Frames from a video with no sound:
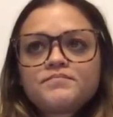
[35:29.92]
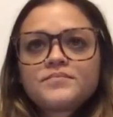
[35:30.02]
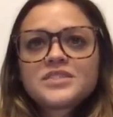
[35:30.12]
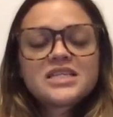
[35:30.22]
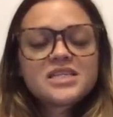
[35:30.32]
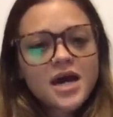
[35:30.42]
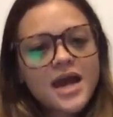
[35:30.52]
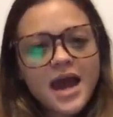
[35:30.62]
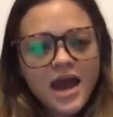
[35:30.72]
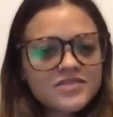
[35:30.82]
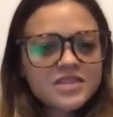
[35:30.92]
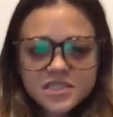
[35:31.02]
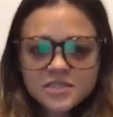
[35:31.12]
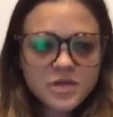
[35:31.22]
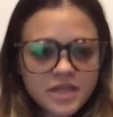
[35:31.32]
to not have to
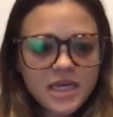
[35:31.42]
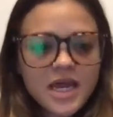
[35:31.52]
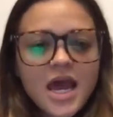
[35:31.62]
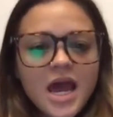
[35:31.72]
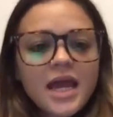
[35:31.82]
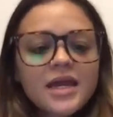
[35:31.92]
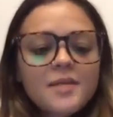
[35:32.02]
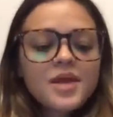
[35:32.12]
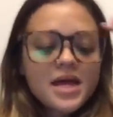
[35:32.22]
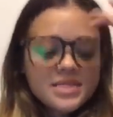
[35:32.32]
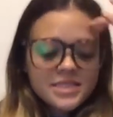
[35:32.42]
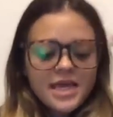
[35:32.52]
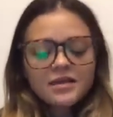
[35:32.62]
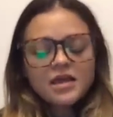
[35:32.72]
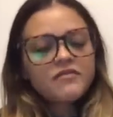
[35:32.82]
deal with it. And I'm not
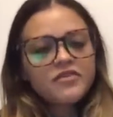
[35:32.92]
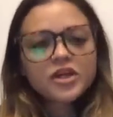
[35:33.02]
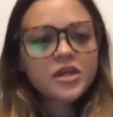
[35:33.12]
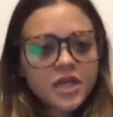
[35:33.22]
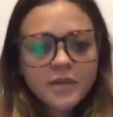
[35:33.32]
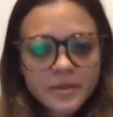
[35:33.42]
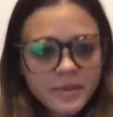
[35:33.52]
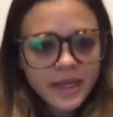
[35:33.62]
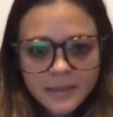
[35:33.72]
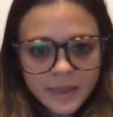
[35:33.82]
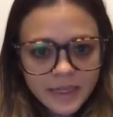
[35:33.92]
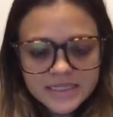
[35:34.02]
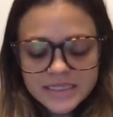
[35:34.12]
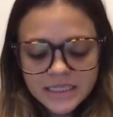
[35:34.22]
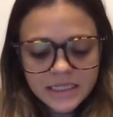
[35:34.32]
saying like if you're going to come into my inbox
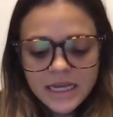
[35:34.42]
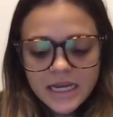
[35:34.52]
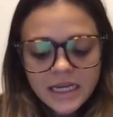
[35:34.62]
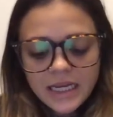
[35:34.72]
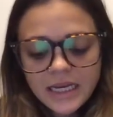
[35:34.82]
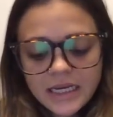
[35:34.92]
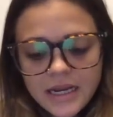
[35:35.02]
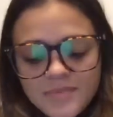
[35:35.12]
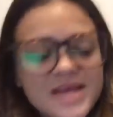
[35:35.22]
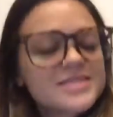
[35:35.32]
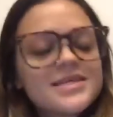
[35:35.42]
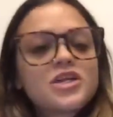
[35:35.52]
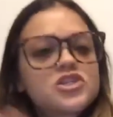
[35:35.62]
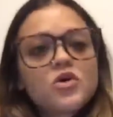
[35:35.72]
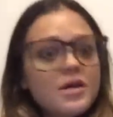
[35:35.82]
and and I'm not saying
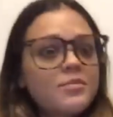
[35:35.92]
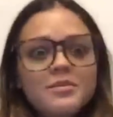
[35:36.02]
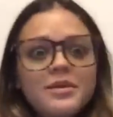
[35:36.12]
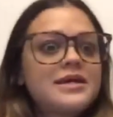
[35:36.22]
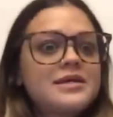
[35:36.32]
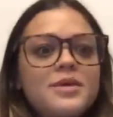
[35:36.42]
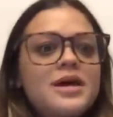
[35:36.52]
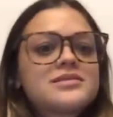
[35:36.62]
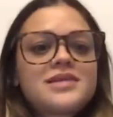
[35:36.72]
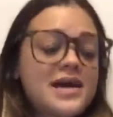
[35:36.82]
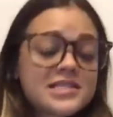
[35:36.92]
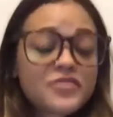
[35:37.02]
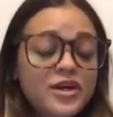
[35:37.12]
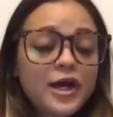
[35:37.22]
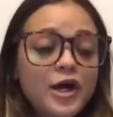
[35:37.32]
don't come into my inbox and ask
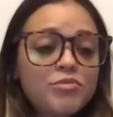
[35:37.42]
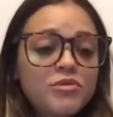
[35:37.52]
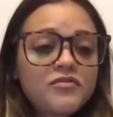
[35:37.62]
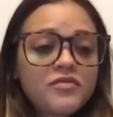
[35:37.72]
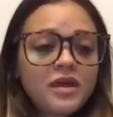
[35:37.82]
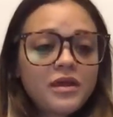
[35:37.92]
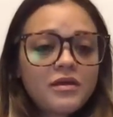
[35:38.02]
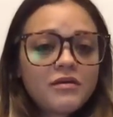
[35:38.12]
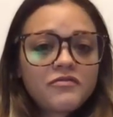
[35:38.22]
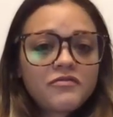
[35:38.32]
for help if if